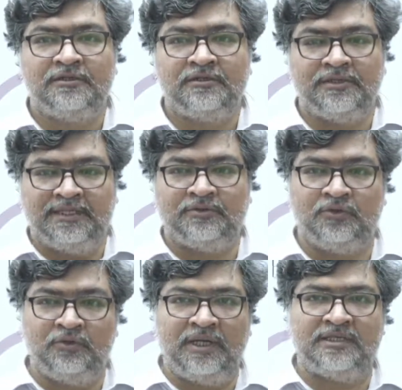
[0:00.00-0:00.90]
who
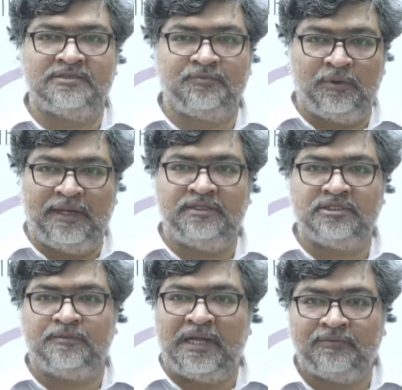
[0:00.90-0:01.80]
has provided this
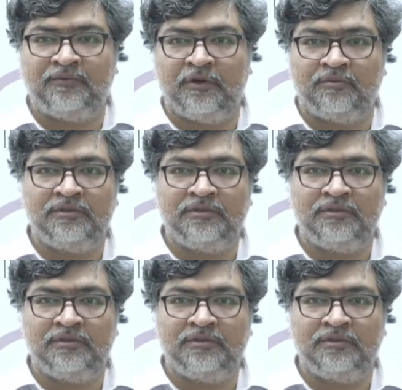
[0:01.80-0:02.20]
platform